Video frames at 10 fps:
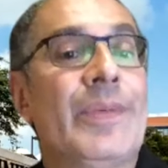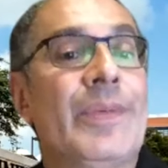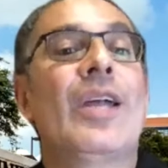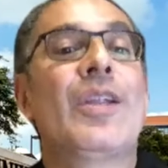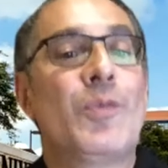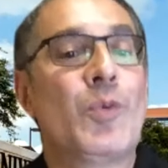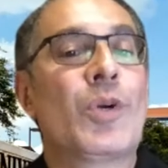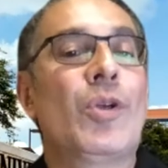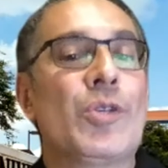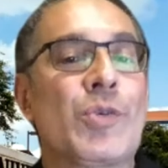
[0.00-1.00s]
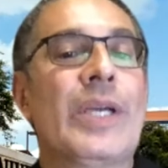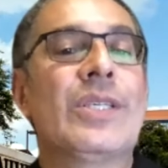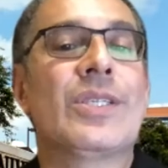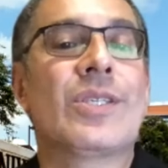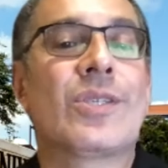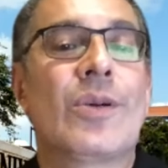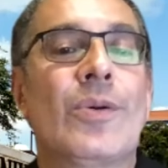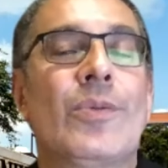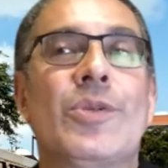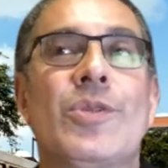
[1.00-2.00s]
A lot of them were close races,
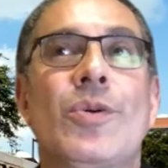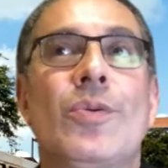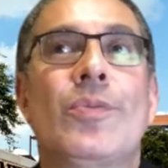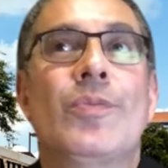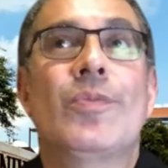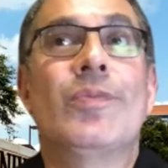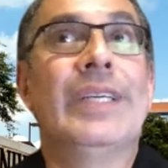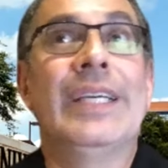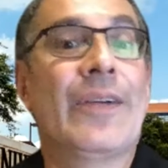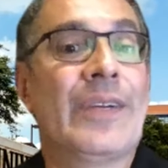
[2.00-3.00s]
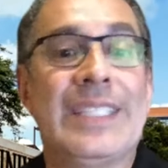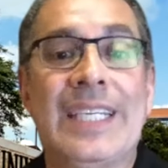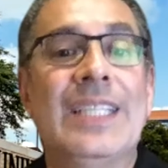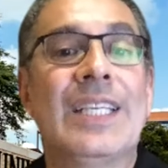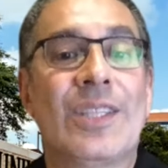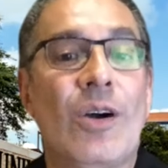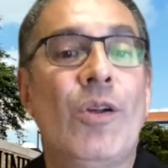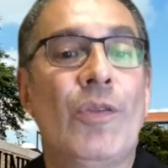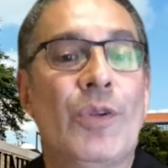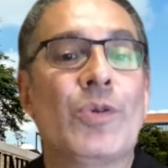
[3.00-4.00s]
so there's no guarantee that all
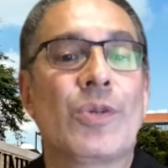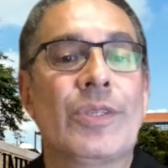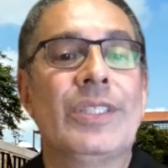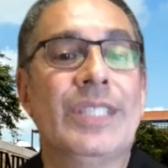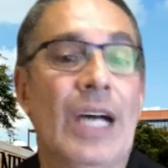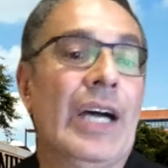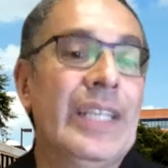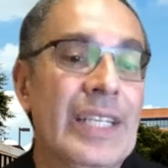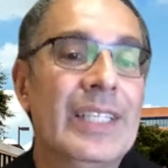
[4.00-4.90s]
of those are done.